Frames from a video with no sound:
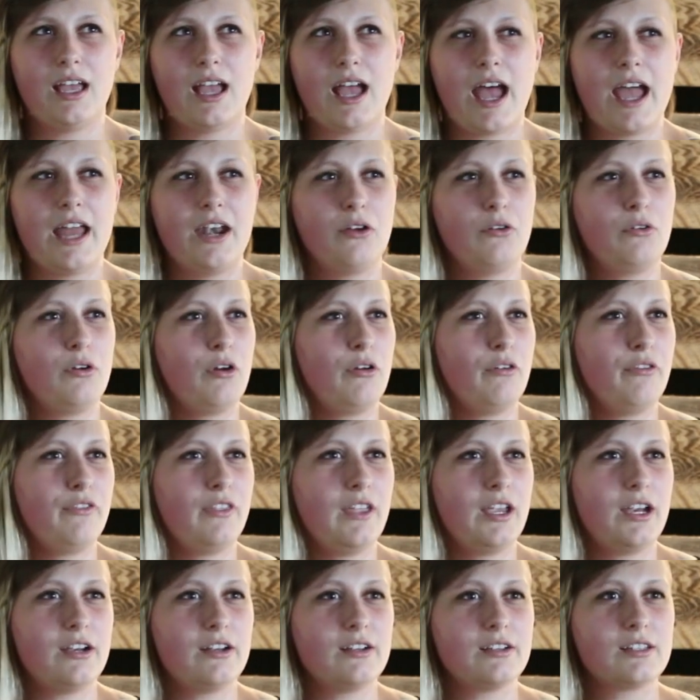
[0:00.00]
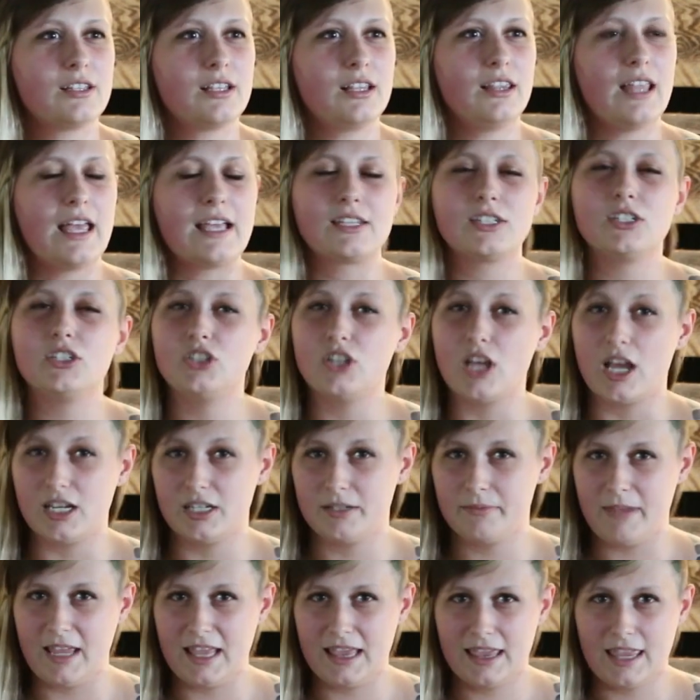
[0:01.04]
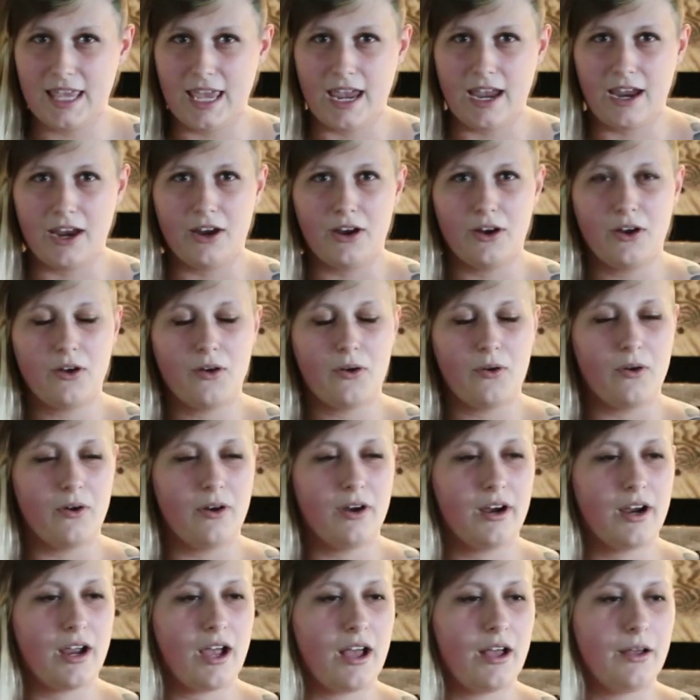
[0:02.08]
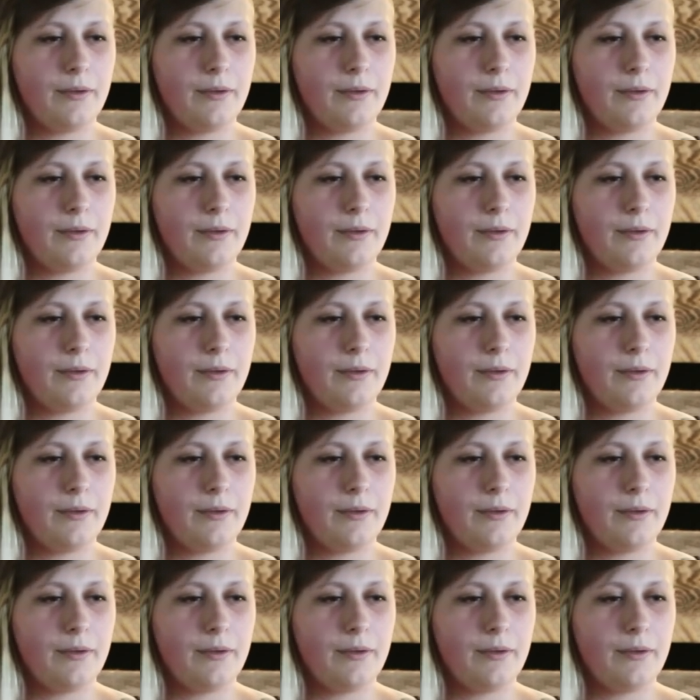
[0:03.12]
I don't know if there's less judgment there, or